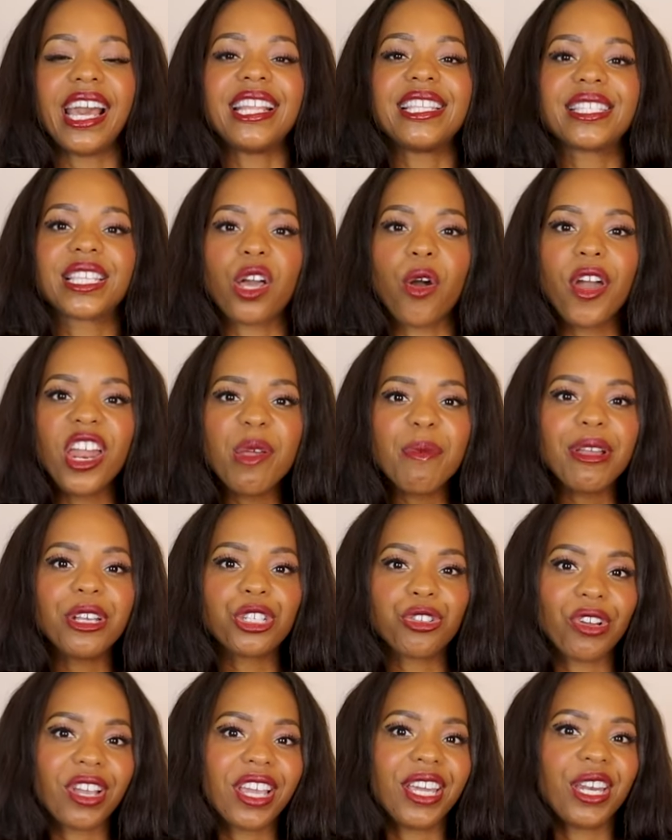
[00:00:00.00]
It's going to be
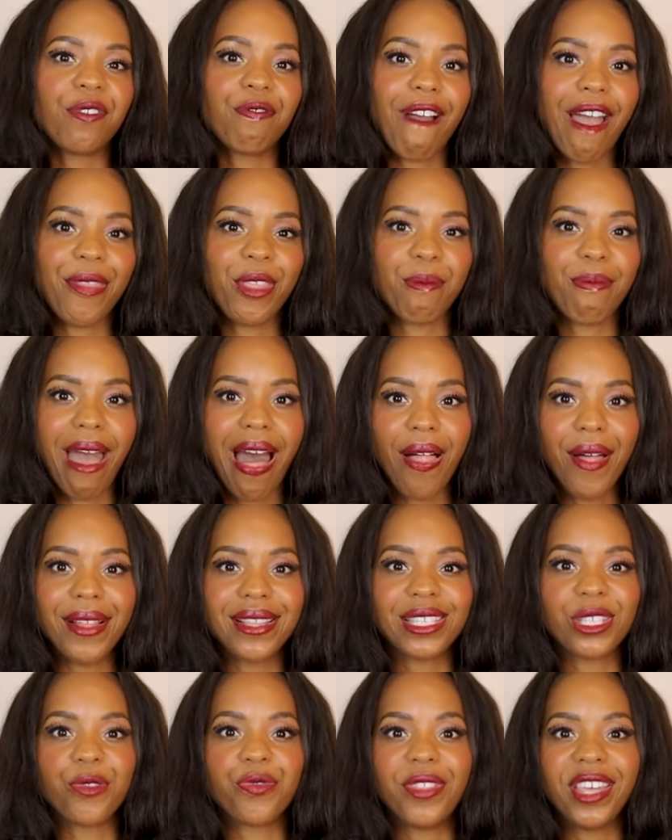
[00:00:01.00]
tricky to find the
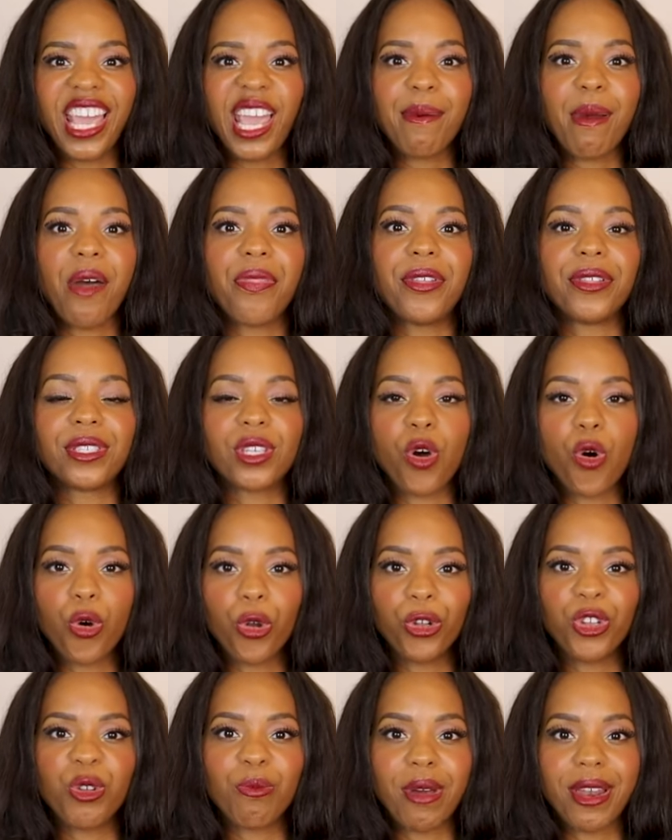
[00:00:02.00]
balance, so think about the
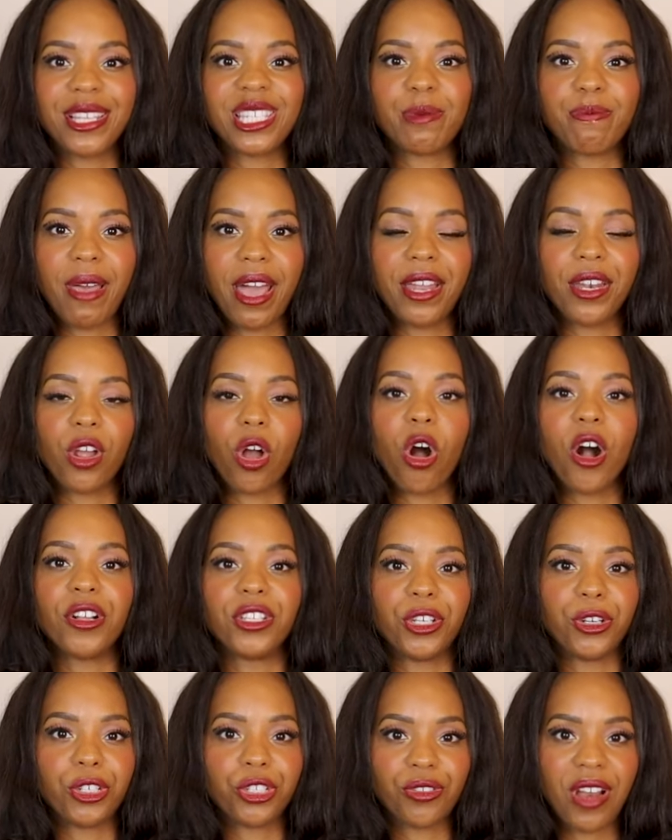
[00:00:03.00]
total you want to spend
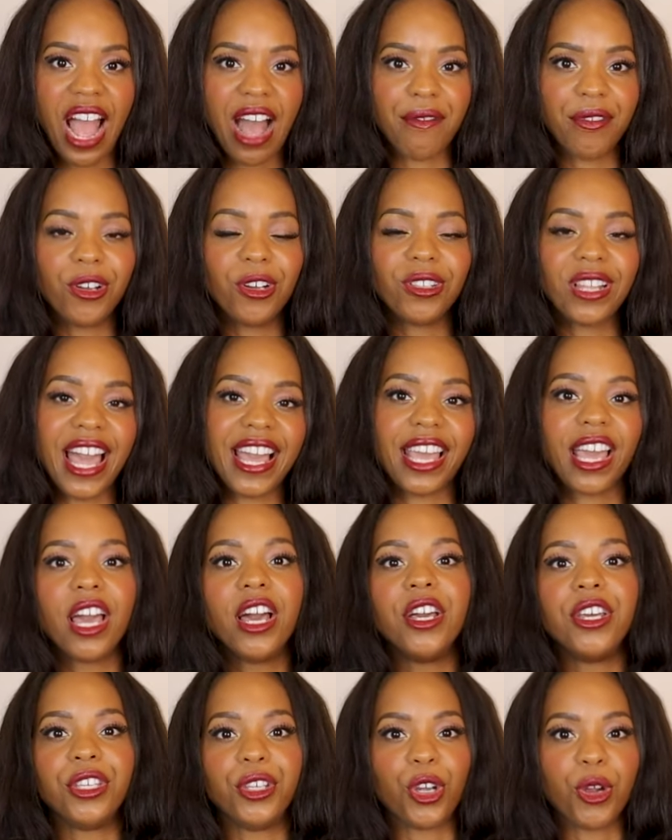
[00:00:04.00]
on your travel, like
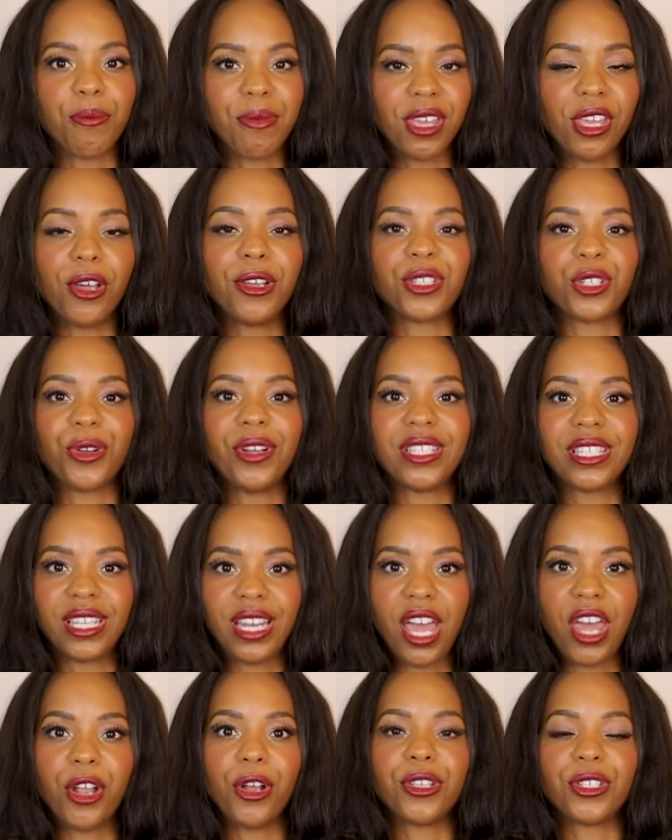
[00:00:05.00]
your meals, your
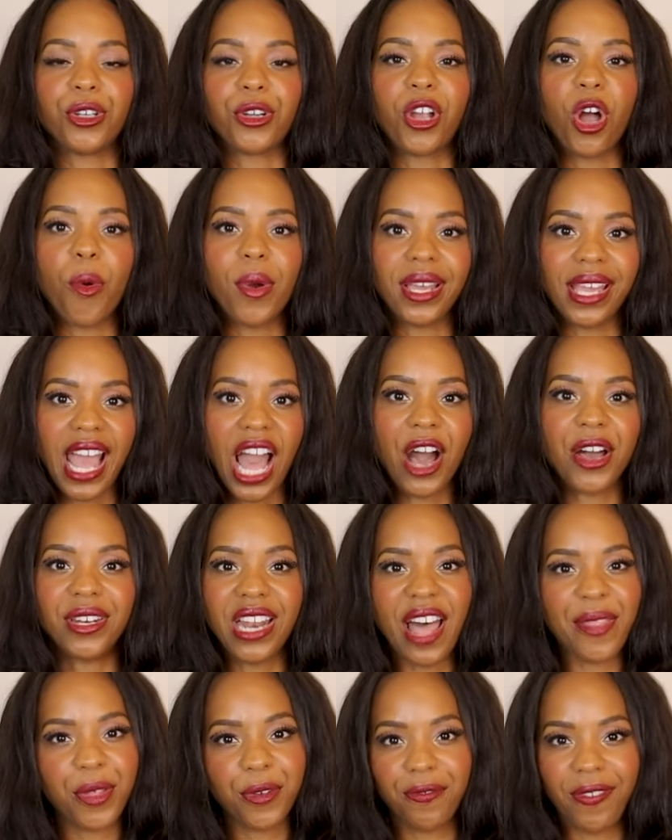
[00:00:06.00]
incidentals, your going out,
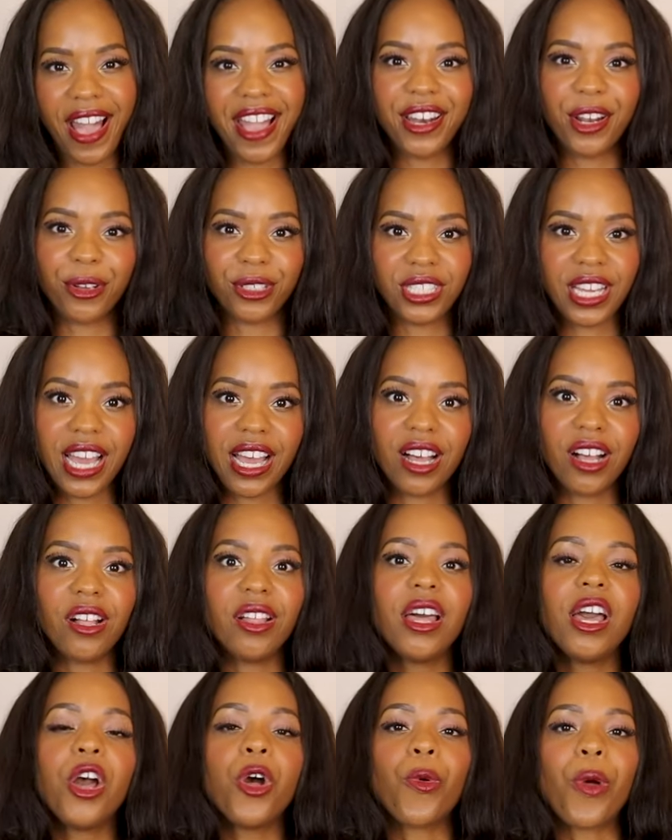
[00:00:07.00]
not the flight and
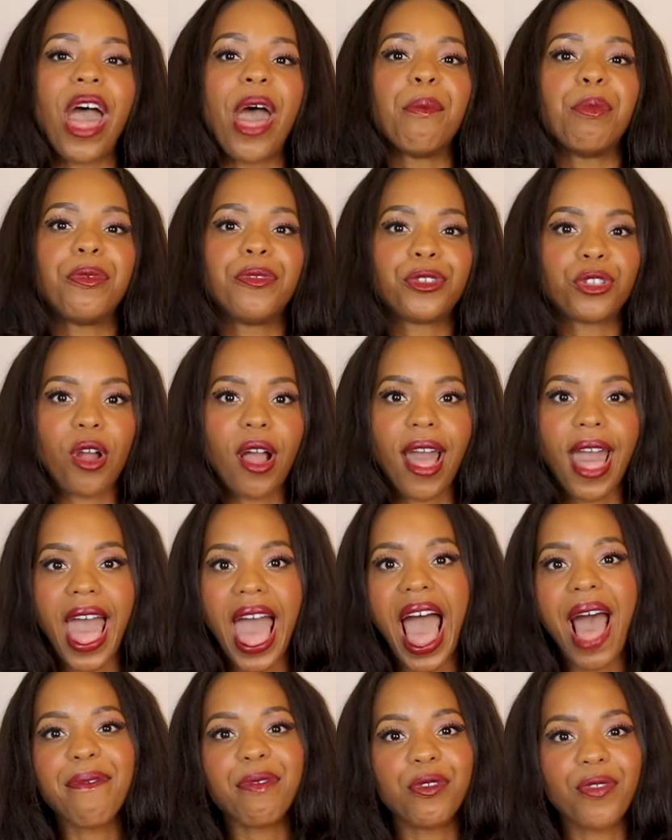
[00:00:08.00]
hotel, and withdraw
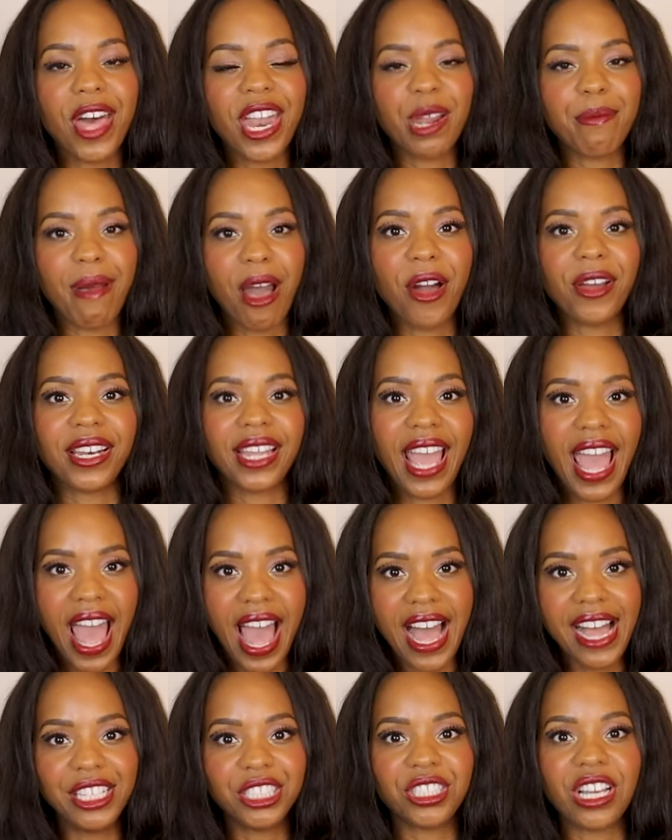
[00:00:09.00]
half of that amount in
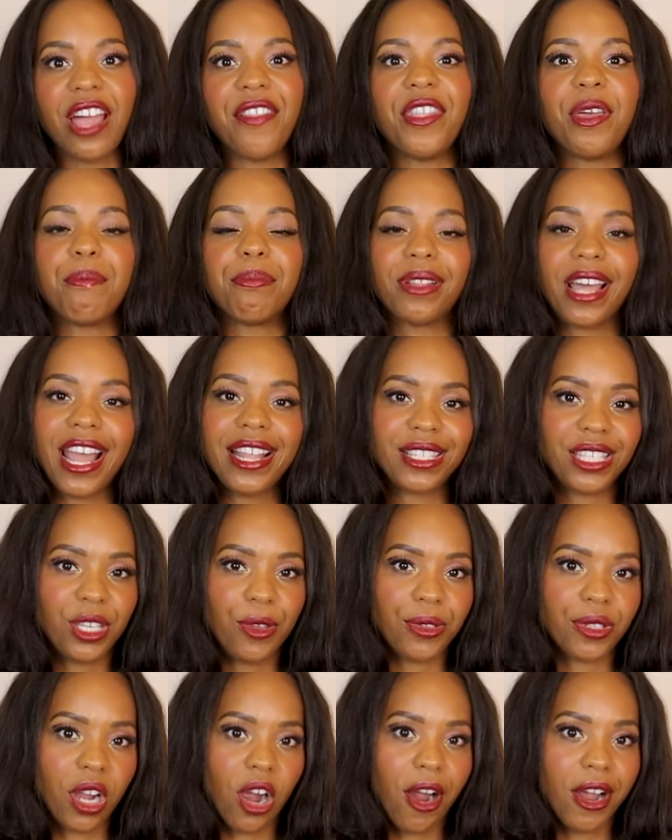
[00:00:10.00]
cash, and then plan to
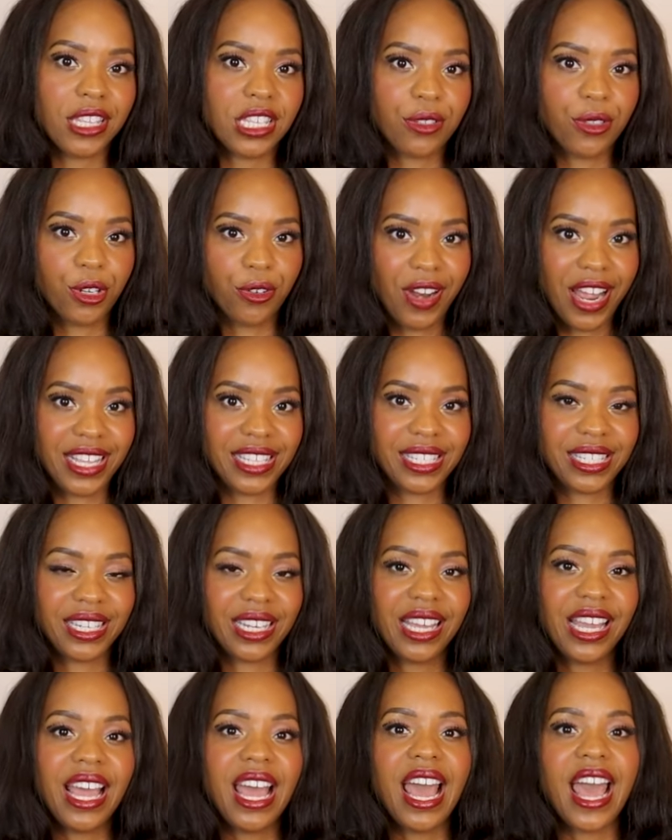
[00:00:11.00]
use cards for the
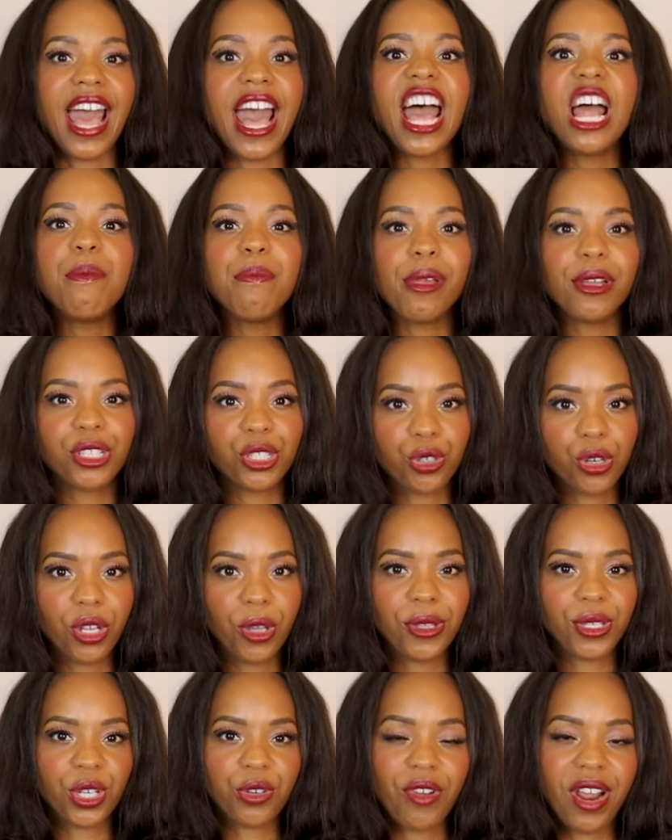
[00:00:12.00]
rest. And be sure
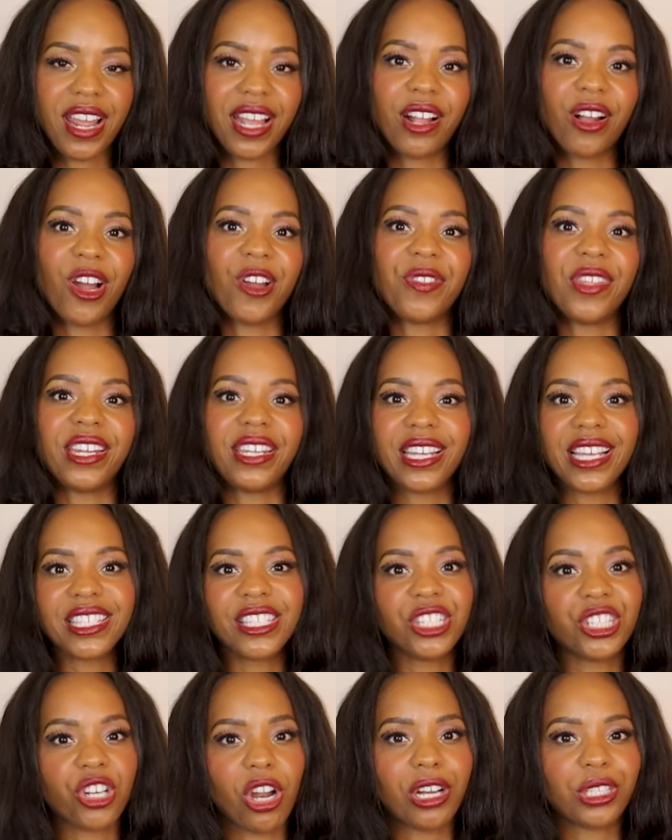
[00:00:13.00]
to use a credit card that
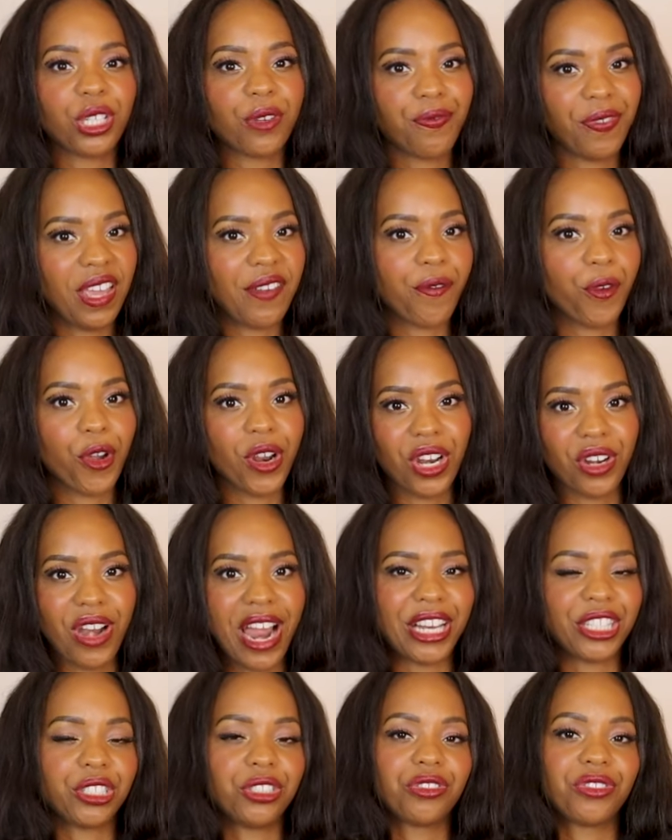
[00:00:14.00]
doesn't charge a fee for
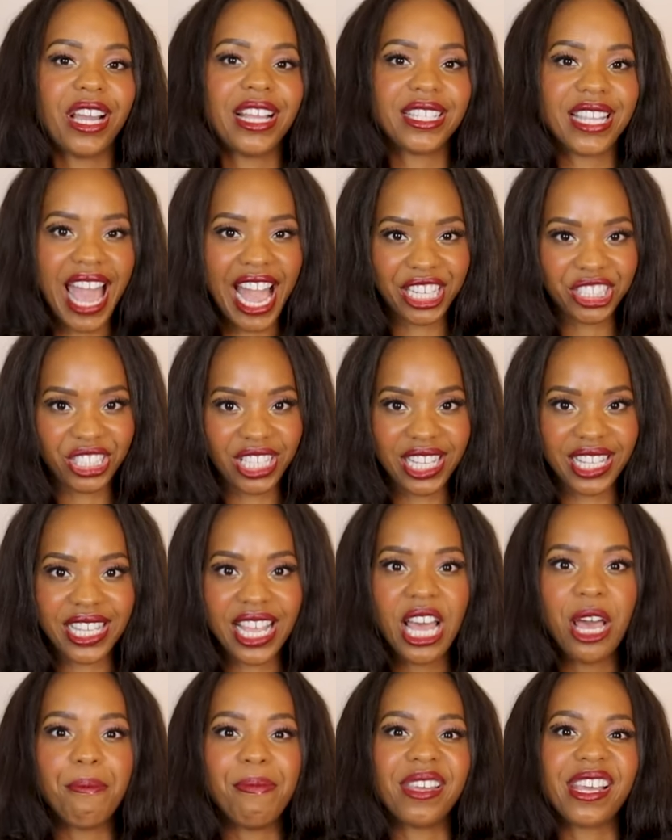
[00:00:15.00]
international
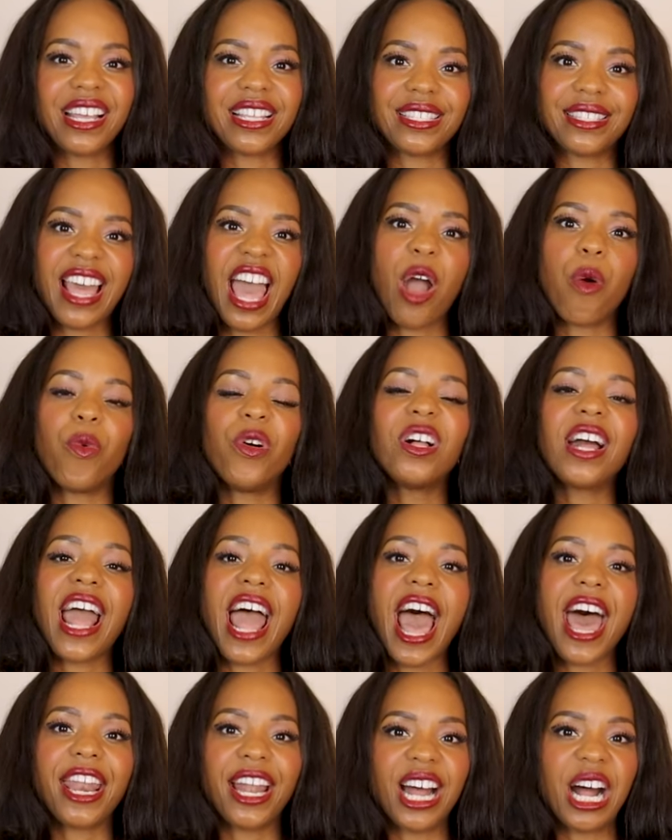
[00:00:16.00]
transactions, because that will
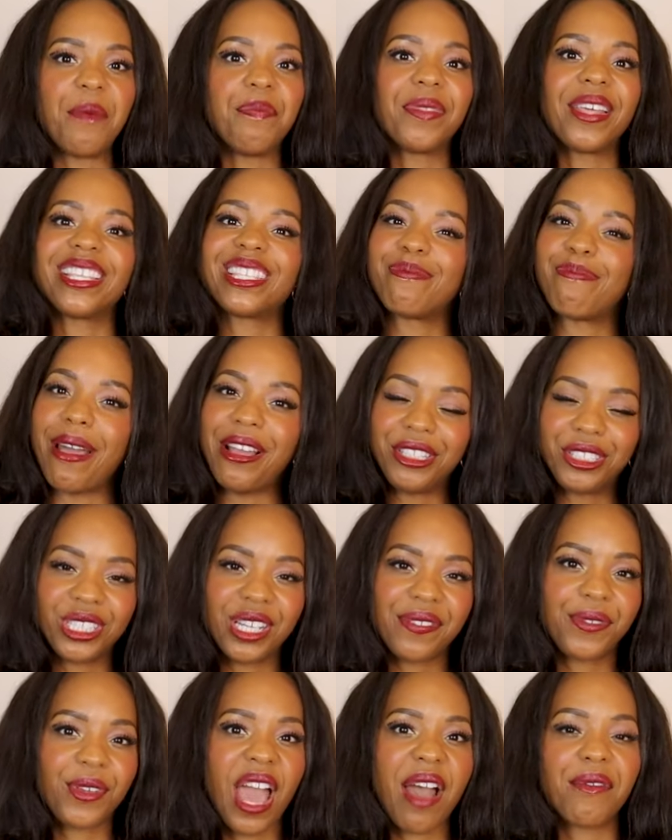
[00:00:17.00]
add up,
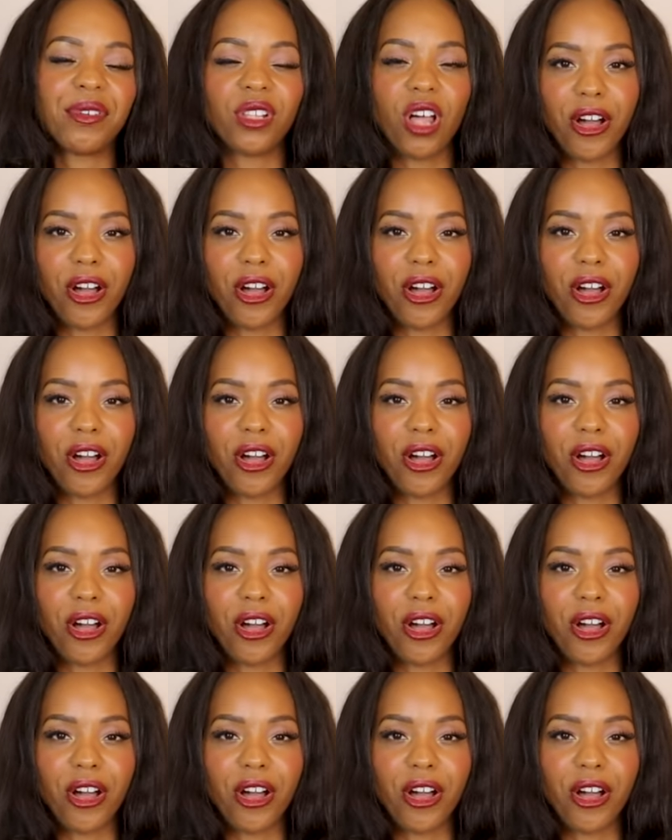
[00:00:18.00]
especially if you have a